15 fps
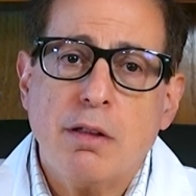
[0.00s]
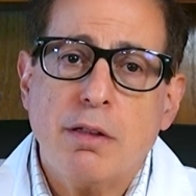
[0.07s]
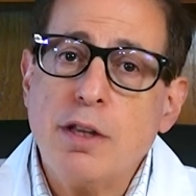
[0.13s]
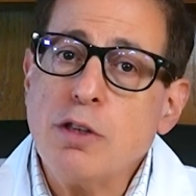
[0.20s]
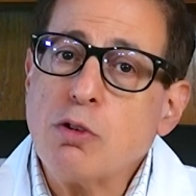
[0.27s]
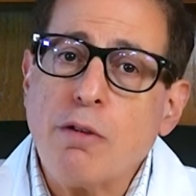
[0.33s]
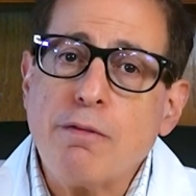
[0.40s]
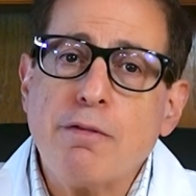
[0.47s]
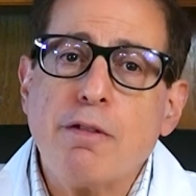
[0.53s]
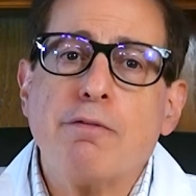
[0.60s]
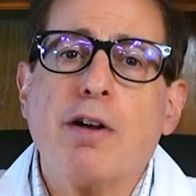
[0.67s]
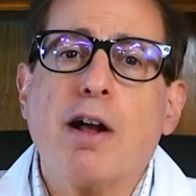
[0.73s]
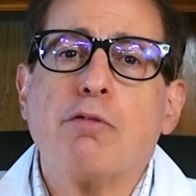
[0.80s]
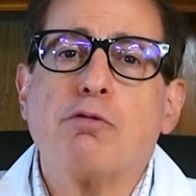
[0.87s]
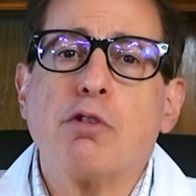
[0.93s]
These often
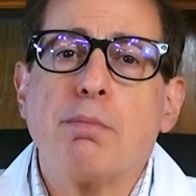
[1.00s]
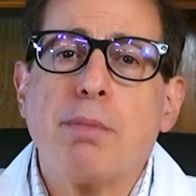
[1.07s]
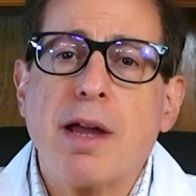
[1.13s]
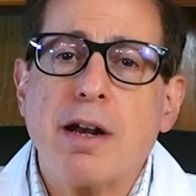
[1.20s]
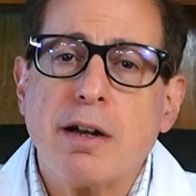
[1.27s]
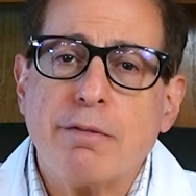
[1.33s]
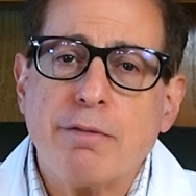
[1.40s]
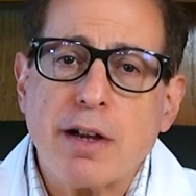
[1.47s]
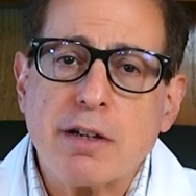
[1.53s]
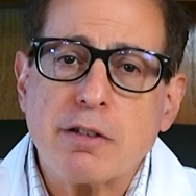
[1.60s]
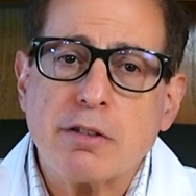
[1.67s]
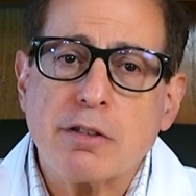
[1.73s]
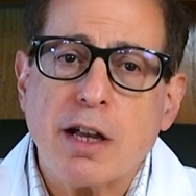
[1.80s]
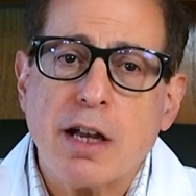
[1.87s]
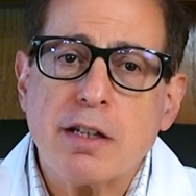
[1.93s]
involve repetitive
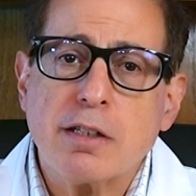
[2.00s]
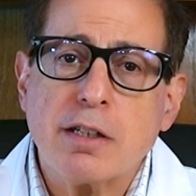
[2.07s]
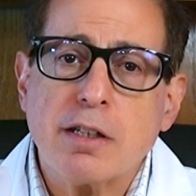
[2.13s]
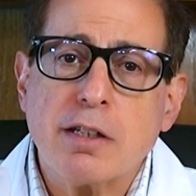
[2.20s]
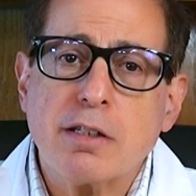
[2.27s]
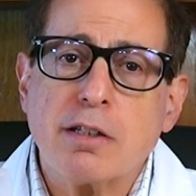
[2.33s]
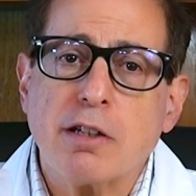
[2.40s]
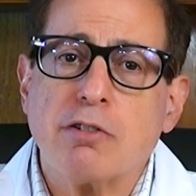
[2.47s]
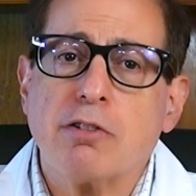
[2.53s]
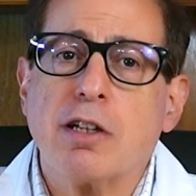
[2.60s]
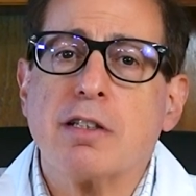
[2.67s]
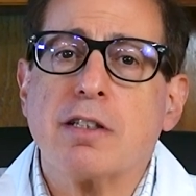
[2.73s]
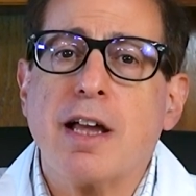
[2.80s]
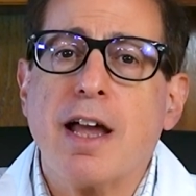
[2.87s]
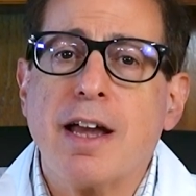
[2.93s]
exercises, such
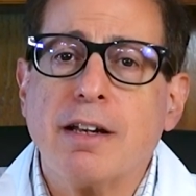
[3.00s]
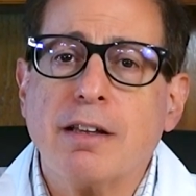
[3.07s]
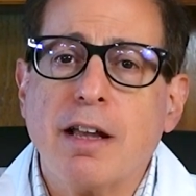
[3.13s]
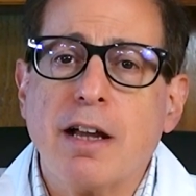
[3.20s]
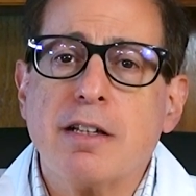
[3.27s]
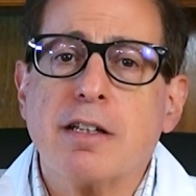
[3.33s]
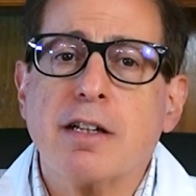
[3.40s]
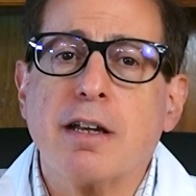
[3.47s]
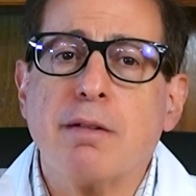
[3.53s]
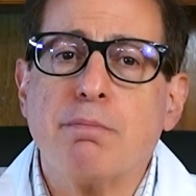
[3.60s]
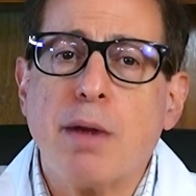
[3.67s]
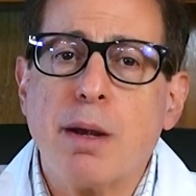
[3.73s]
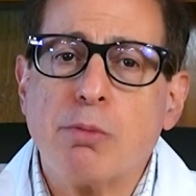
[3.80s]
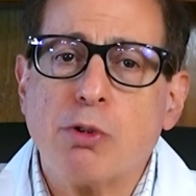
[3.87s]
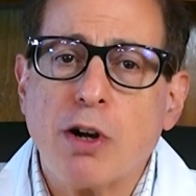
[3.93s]
as analyzing and
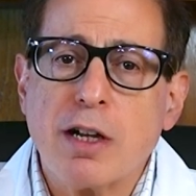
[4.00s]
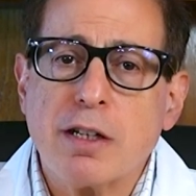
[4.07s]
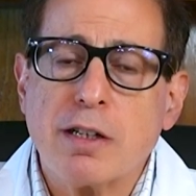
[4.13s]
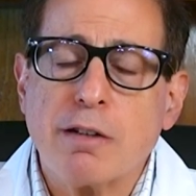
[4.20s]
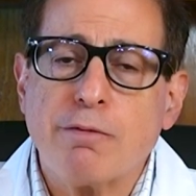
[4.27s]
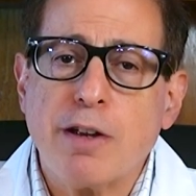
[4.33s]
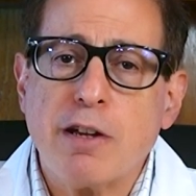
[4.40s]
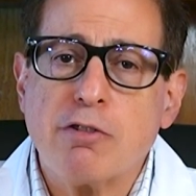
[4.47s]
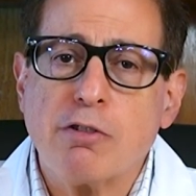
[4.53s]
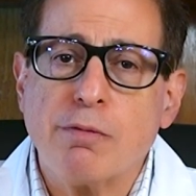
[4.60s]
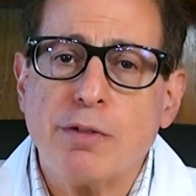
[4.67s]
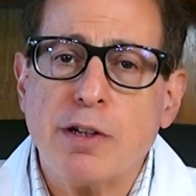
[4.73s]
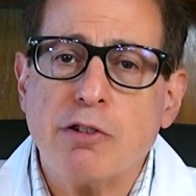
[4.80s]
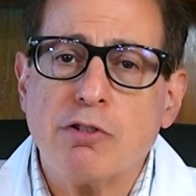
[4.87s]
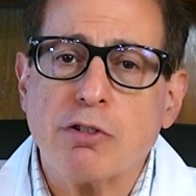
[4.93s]
memorizing facial
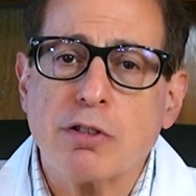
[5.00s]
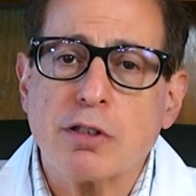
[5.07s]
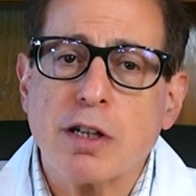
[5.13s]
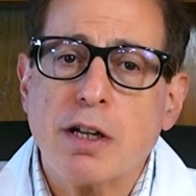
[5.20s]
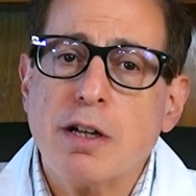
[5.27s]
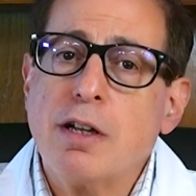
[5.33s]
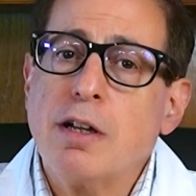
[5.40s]
features.